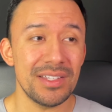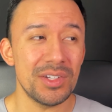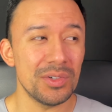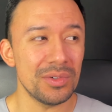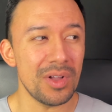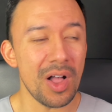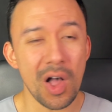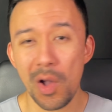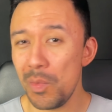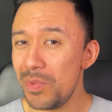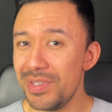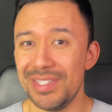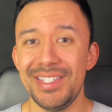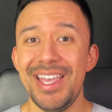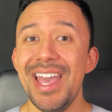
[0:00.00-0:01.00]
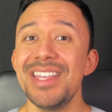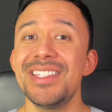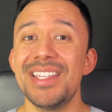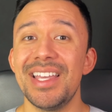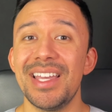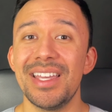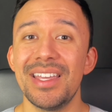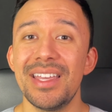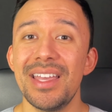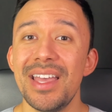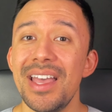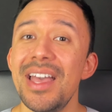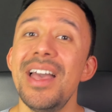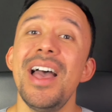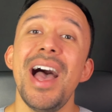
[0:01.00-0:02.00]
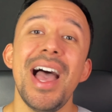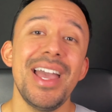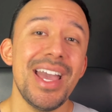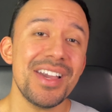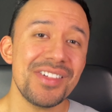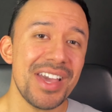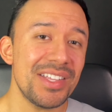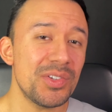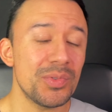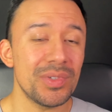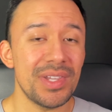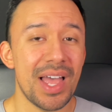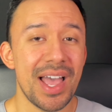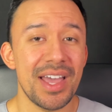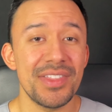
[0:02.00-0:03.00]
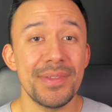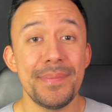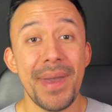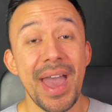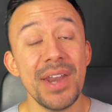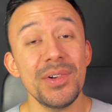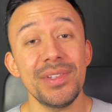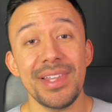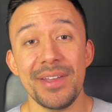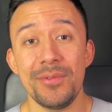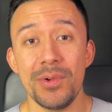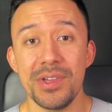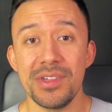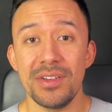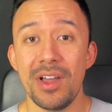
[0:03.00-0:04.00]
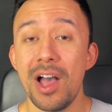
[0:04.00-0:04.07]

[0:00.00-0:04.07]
you're always guessing. I actually had to rely on the battery life widget